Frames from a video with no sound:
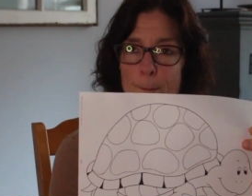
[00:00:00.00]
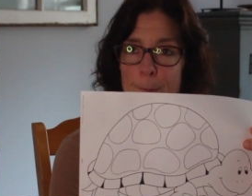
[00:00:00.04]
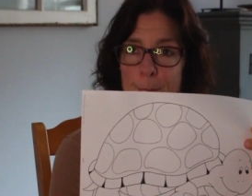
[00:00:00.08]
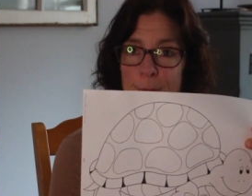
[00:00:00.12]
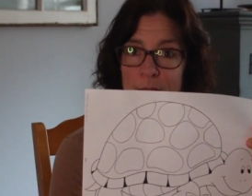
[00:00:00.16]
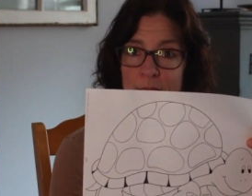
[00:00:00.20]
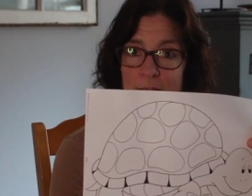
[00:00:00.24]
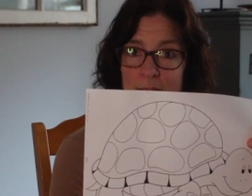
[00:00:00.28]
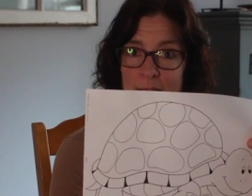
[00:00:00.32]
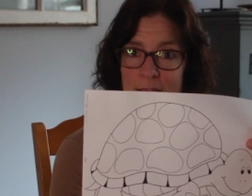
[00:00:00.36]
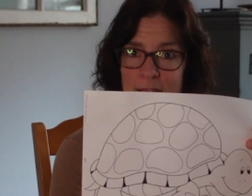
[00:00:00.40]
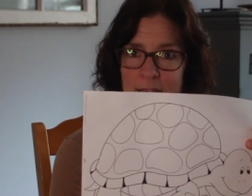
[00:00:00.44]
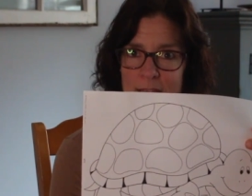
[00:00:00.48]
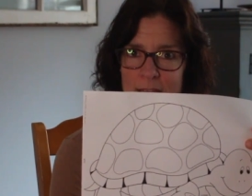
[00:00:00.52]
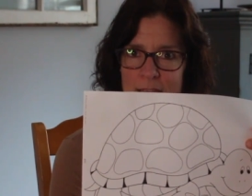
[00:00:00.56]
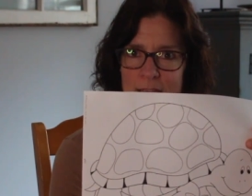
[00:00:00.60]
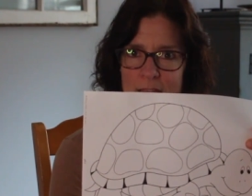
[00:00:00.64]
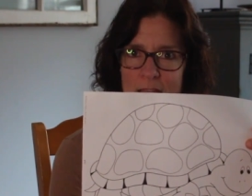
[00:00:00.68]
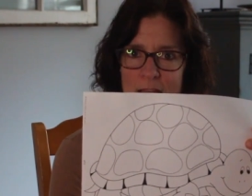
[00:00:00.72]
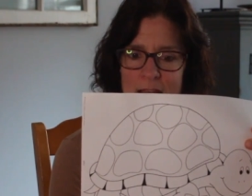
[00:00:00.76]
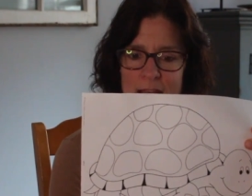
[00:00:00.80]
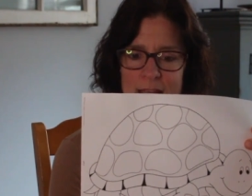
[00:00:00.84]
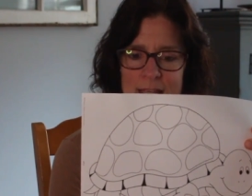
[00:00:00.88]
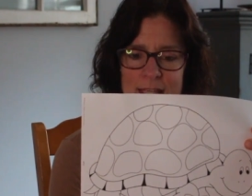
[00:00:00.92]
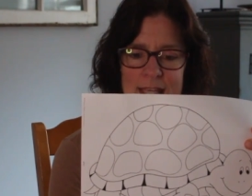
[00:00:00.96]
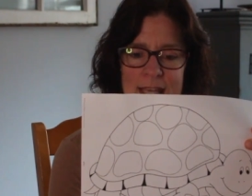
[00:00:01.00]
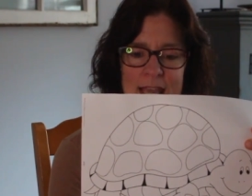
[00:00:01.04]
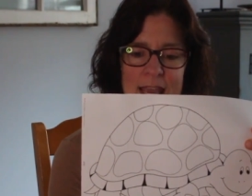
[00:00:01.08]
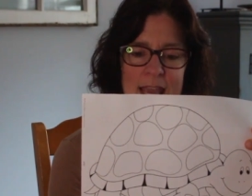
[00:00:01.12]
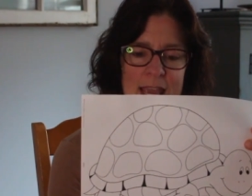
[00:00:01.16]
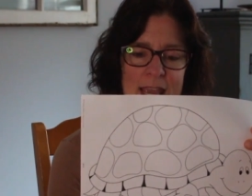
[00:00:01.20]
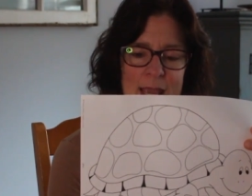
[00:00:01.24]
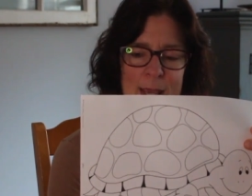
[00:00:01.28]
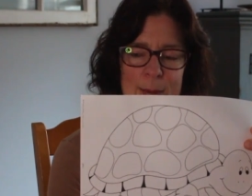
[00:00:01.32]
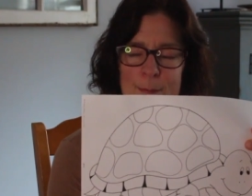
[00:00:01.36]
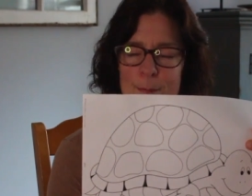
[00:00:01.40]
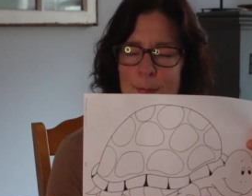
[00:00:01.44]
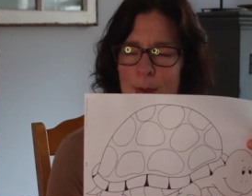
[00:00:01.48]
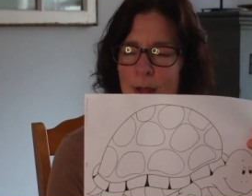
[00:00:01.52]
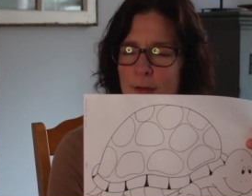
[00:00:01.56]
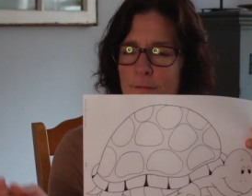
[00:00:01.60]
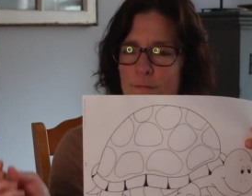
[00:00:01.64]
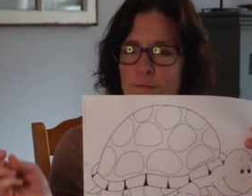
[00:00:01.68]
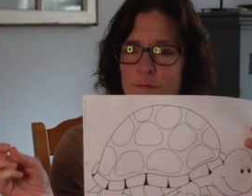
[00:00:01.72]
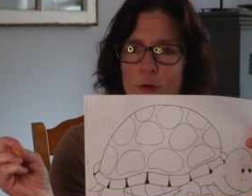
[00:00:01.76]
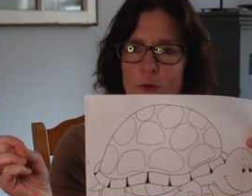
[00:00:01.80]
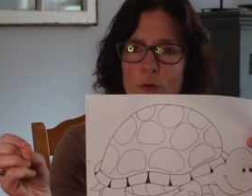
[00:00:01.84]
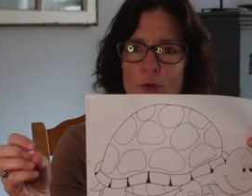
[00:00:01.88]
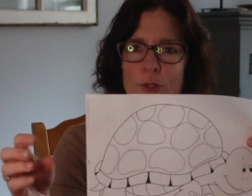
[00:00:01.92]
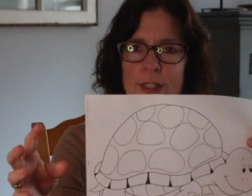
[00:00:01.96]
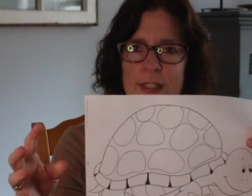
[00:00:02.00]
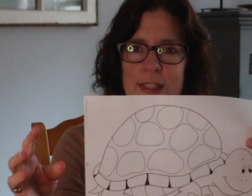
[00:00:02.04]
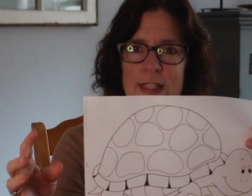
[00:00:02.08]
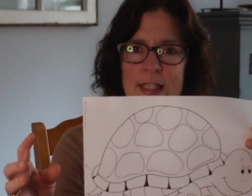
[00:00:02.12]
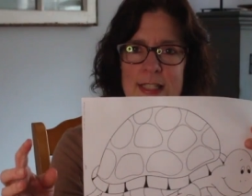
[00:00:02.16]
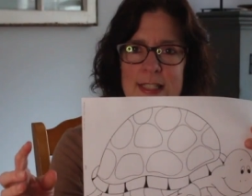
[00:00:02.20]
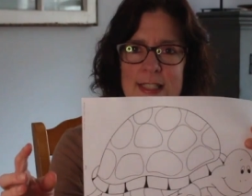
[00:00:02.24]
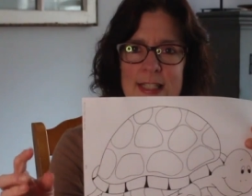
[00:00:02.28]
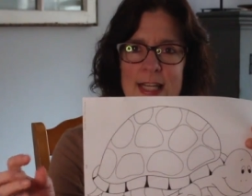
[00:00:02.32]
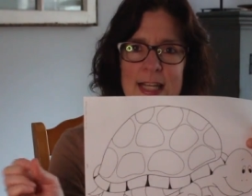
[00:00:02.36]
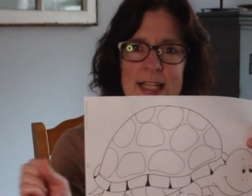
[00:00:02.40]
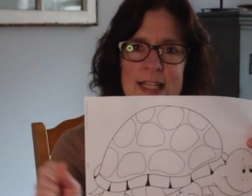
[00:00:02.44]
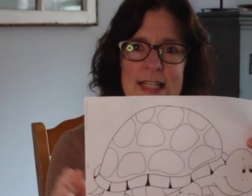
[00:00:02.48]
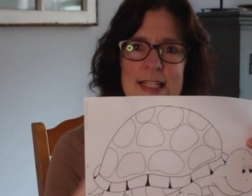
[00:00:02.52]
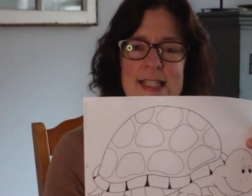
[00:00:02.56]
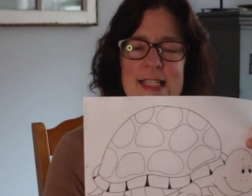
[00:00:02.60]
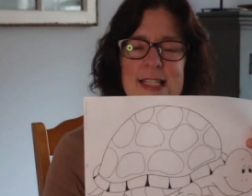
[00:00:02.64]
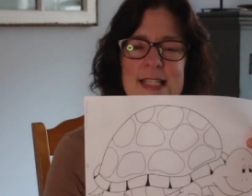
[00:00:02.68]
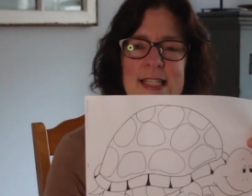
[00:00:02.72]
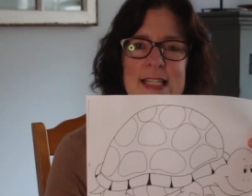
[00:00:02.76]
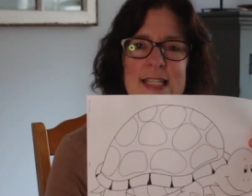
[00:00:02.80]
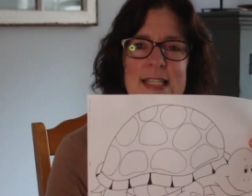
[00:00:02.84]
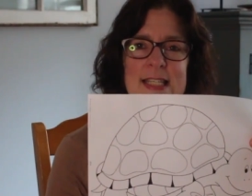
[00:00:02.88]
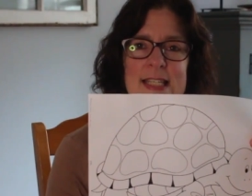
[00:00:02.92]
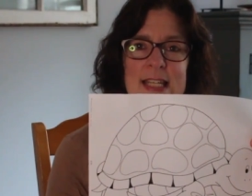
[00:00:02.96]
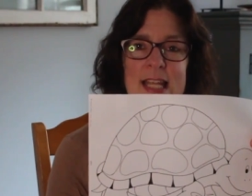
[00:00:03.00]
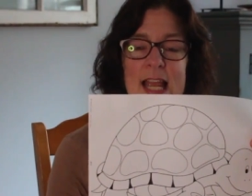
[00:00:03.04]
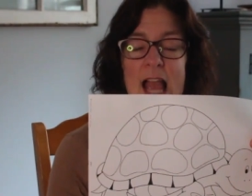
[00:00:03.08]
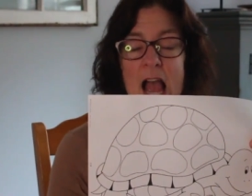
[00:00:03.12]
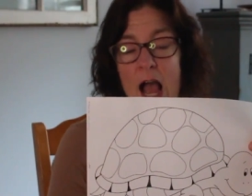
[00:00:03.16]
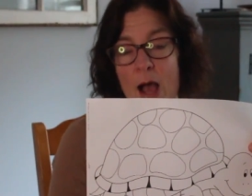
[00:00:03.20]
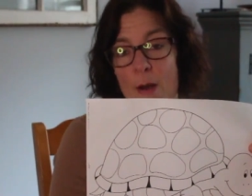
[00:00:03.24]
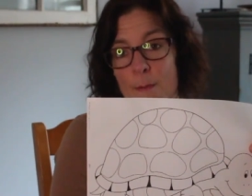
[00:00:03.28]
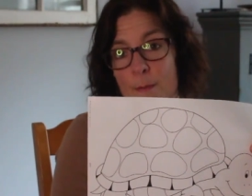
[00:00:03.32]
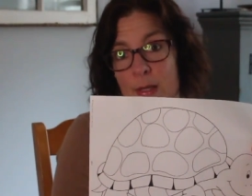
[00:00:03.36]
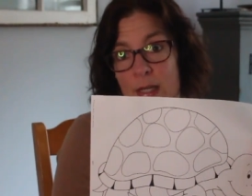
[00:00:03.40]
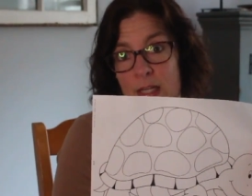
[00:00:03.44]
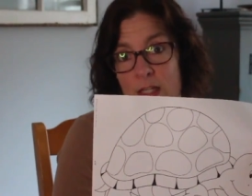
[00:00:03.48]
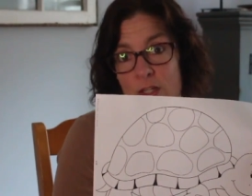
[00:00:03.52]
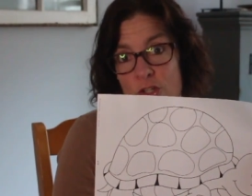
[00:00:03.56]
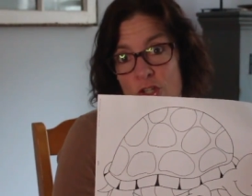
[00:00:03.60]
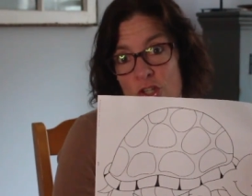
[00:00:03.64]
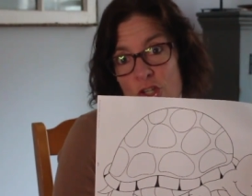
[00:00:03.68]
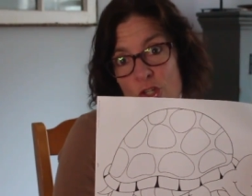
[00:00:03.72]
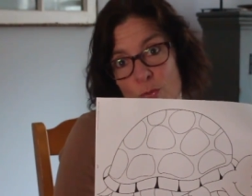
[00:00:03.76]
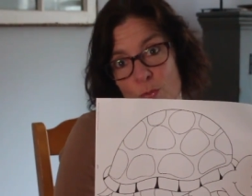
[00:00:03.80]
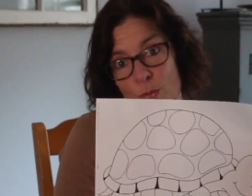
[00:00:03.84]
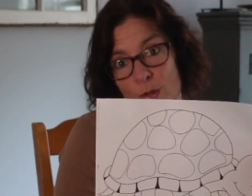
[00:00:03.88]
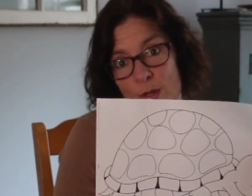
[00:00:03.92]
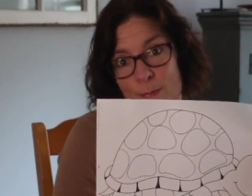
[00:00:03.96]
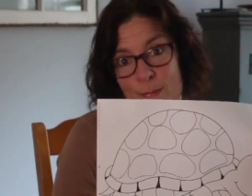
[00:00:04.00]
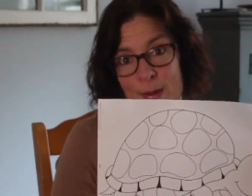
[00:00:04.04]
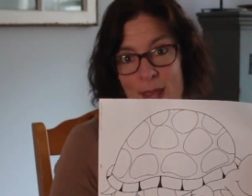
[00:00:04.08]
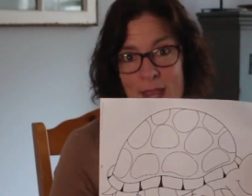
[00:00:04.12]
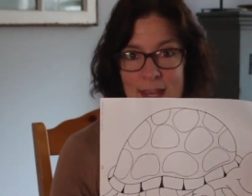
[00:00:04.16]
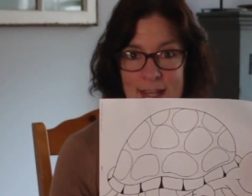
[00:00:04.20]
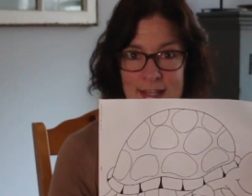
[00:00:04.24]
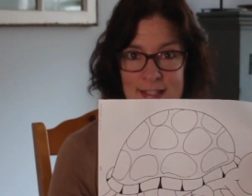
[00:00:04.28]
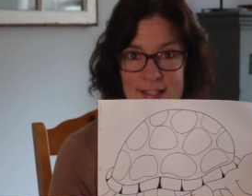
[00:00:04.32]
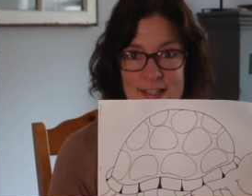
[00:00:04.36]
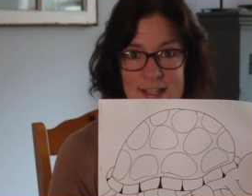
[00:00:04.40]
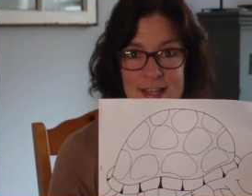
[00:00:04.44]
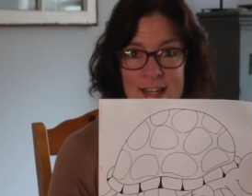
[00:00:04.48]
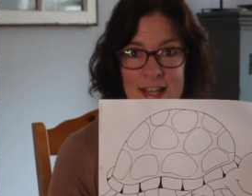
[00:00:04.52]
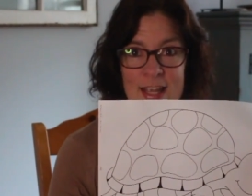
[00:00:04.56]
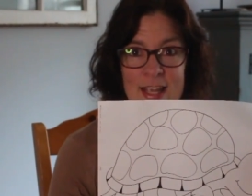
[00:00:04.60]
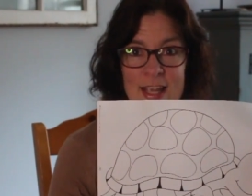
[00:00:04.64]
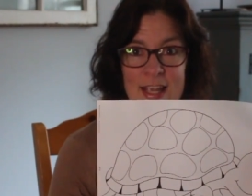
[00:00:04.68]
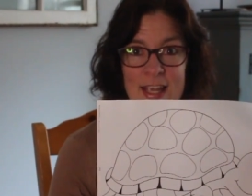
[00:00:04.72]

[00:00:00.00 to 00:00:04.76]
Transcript: play a game by rolling the dice to see how many should we paint.